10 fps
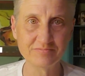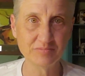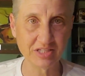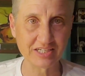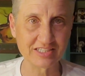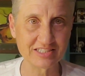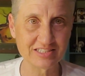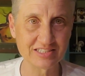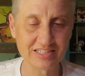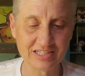
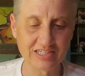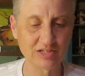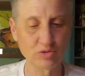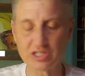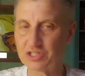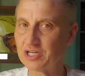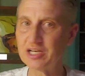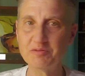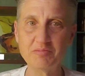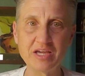place. Quit
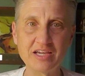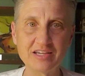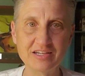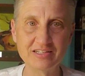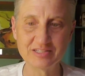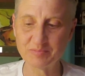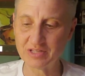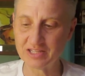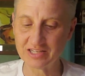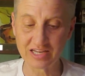trying to make
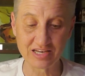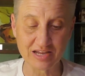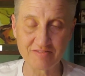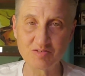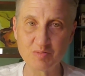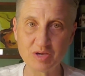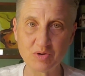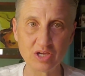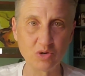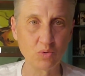something that can never be
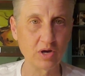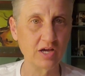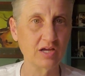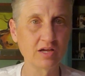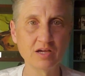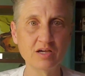what you want,